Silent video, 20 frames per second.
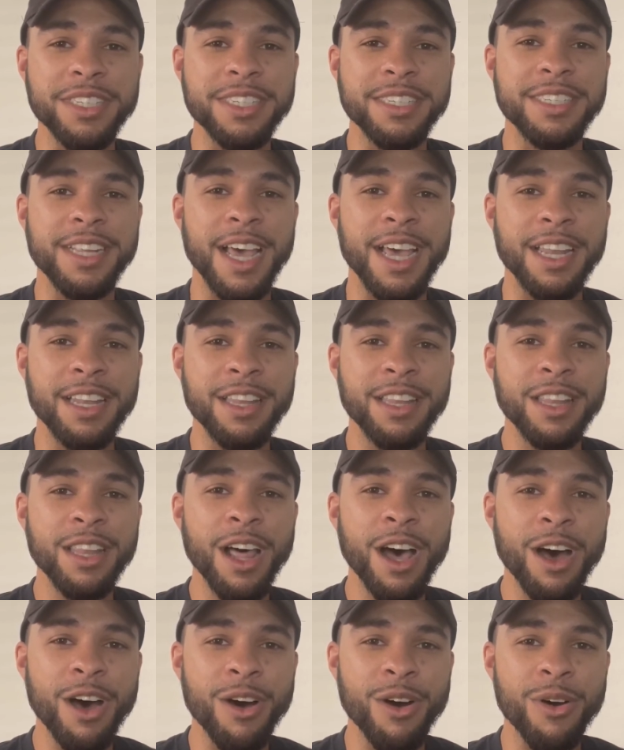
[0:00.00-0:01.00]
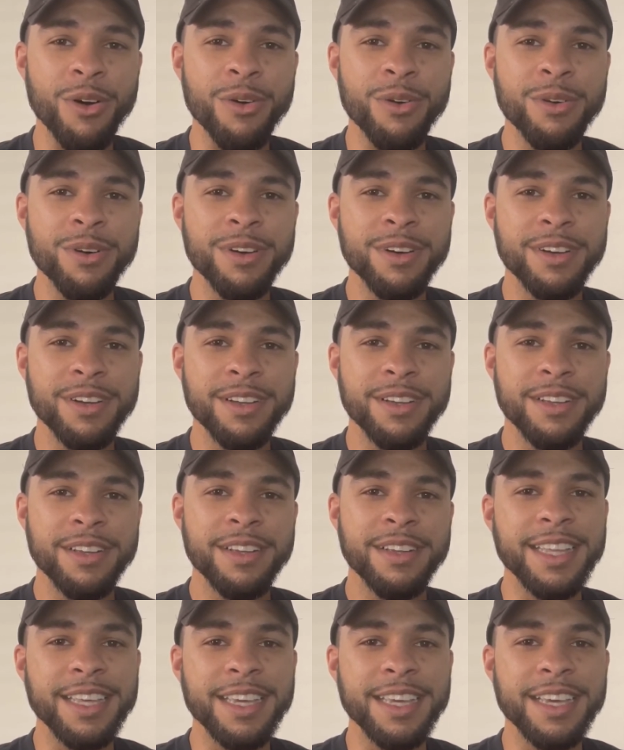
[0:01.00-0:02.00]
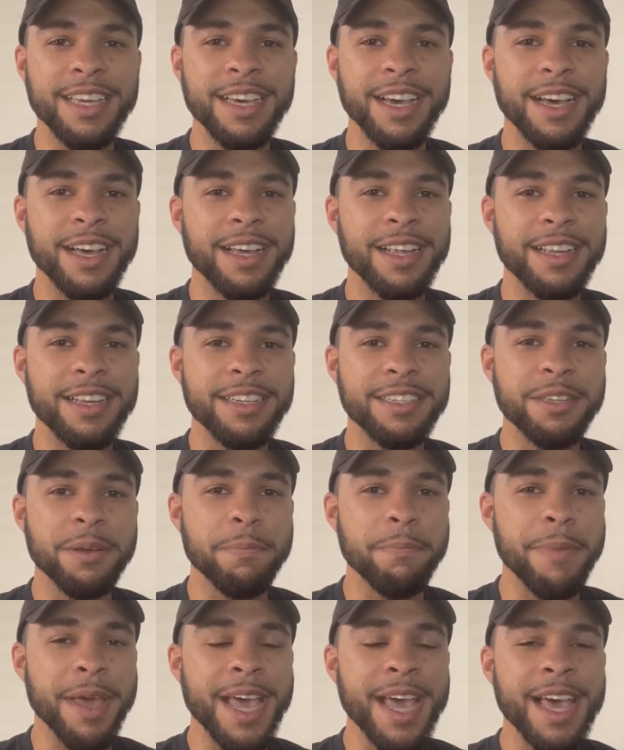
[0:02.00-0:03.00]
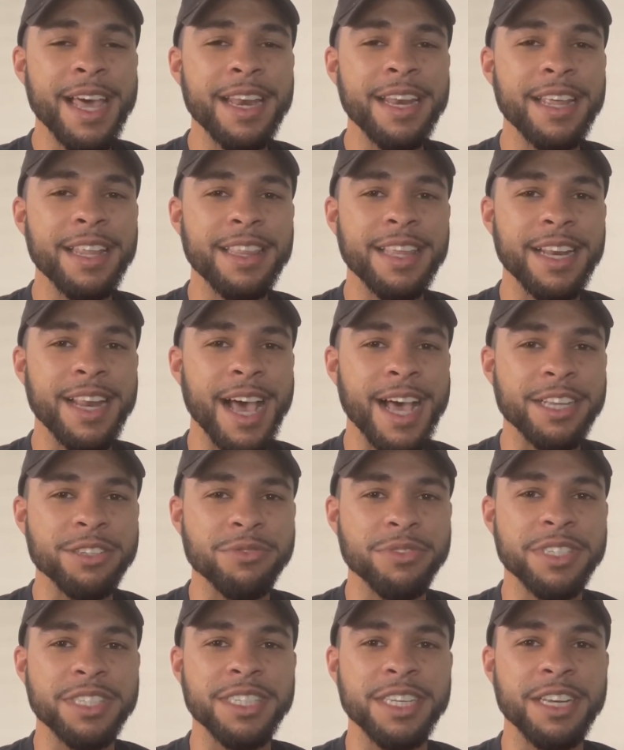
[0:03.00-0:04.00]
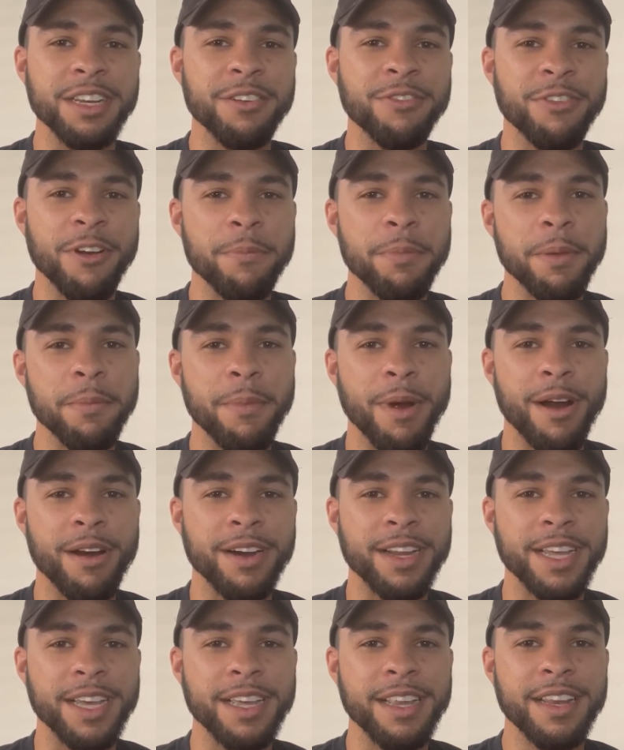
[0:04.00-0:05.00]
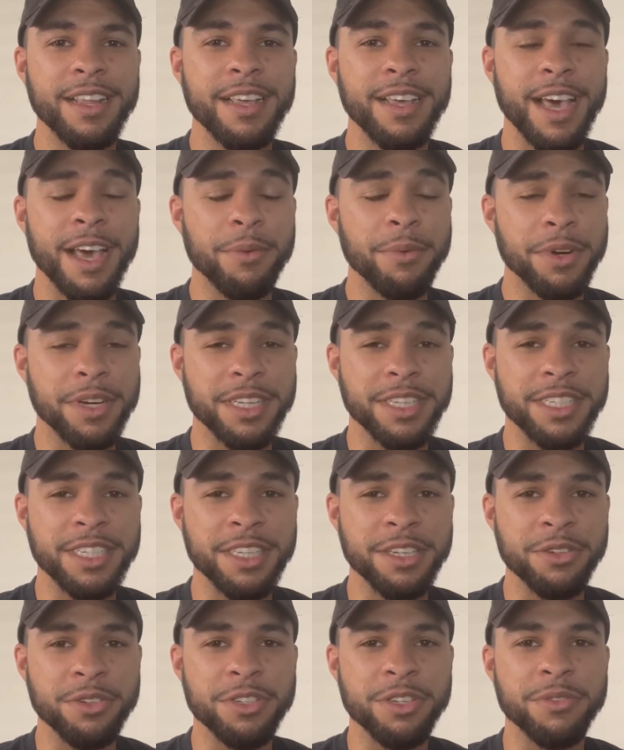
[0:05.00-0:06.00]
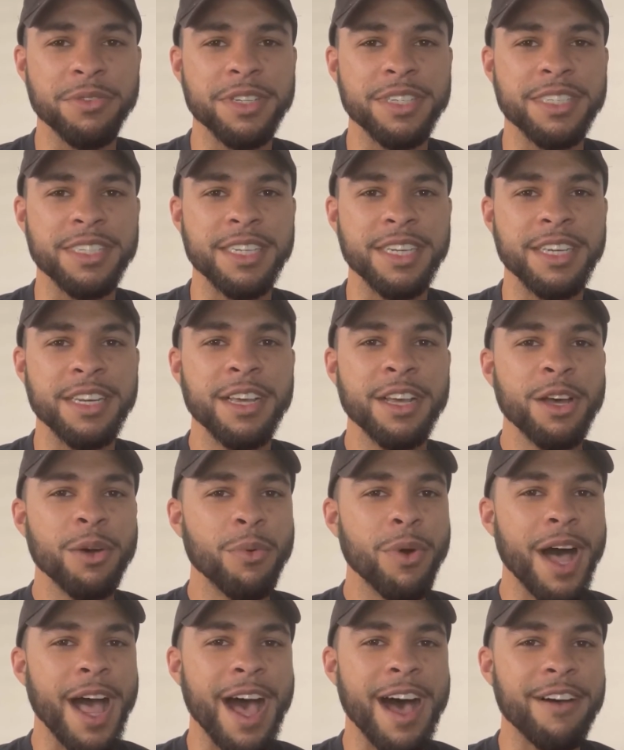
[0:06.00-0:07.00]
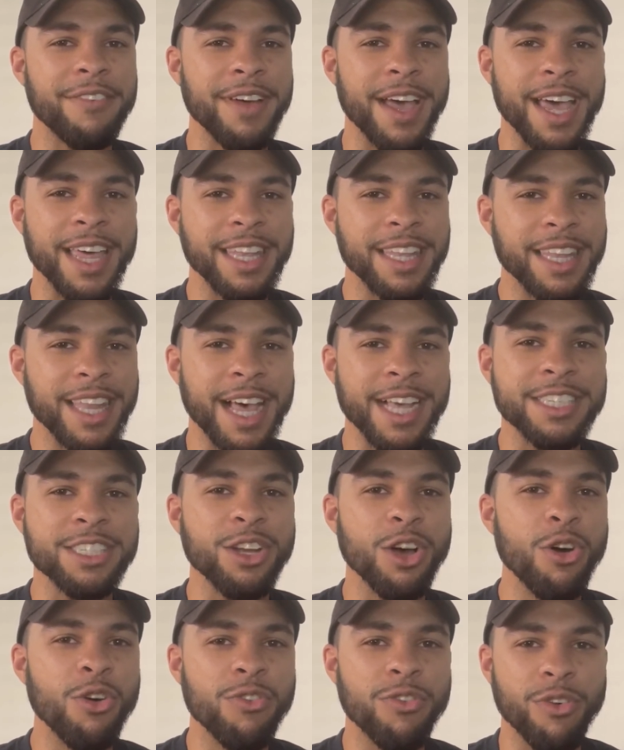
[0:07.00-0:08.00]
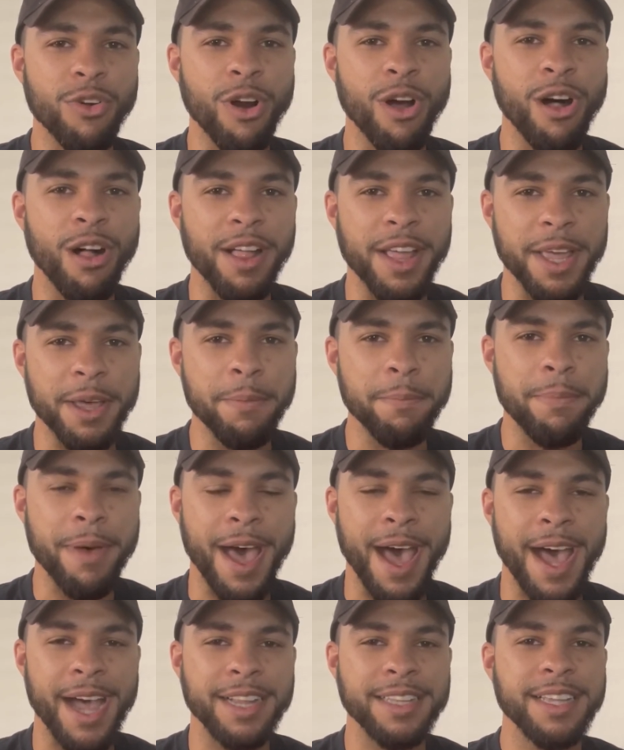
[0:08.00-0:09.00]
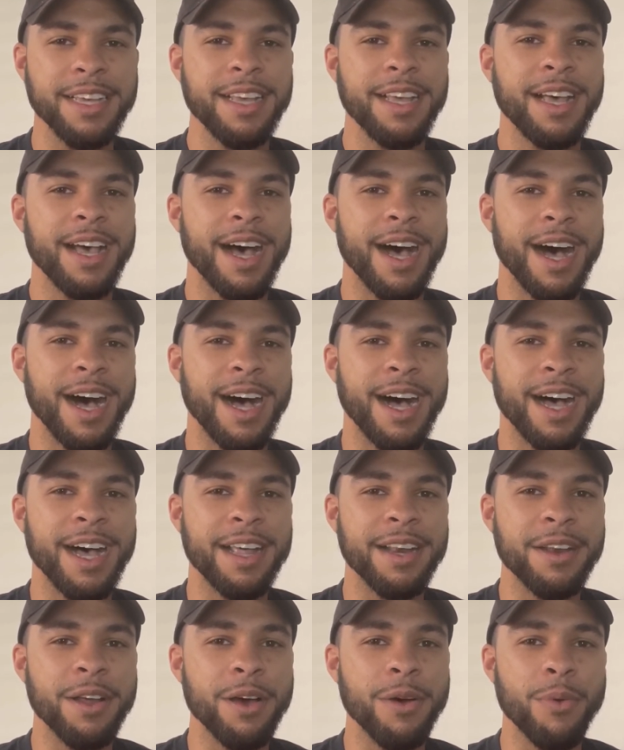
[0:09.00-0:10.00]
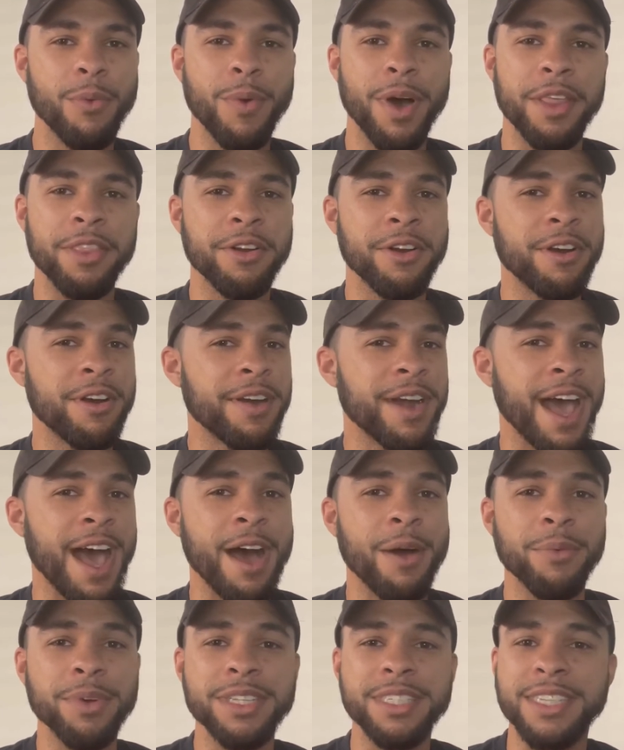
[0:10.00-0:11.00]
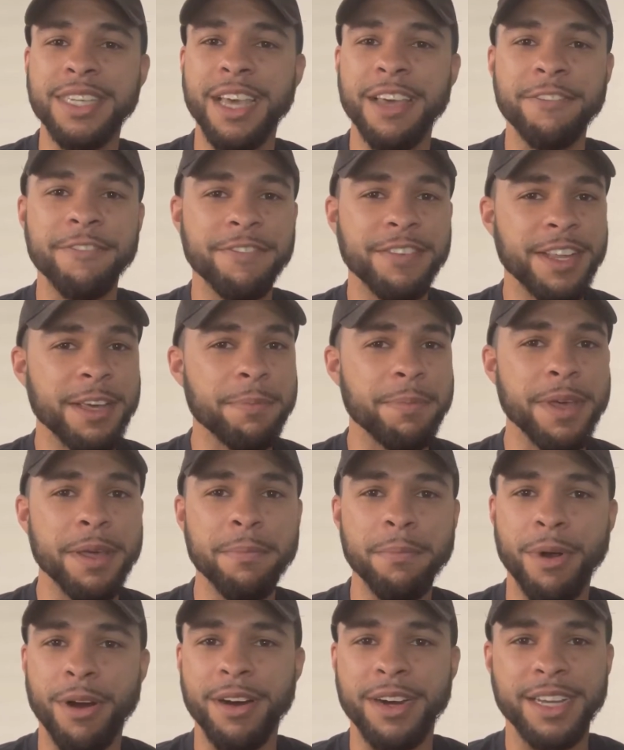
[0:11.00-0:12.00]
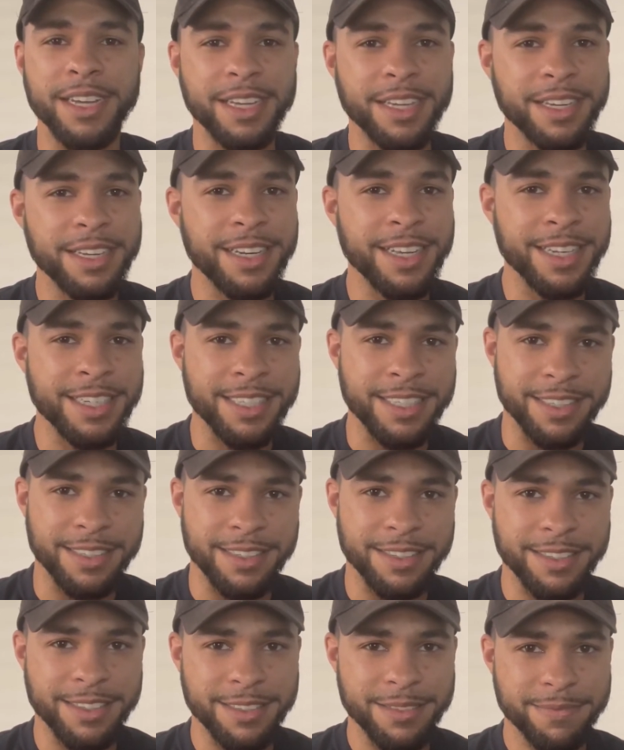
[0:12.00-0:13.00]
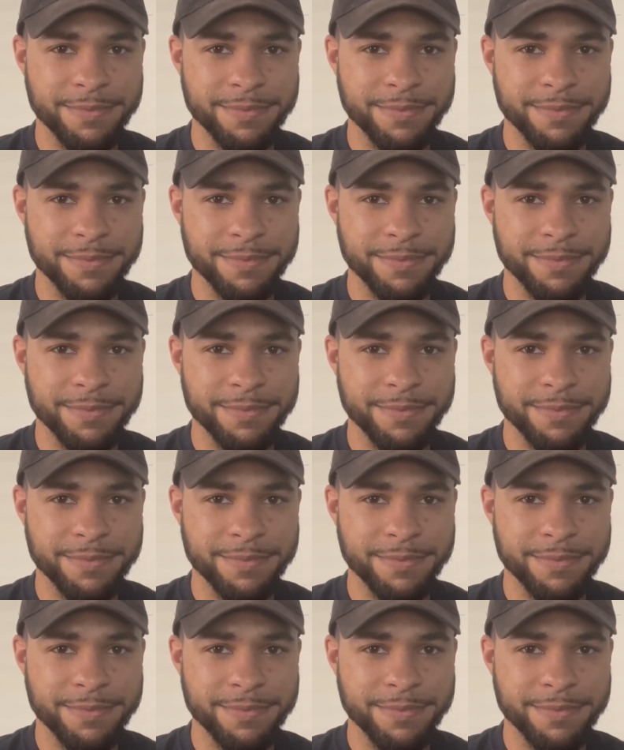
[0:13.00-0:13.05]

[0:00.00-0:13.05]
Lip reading: stay low, the demand that has receded from the market and will continue to recede will have a less overall impact on whether or not we see a flip in market conditions.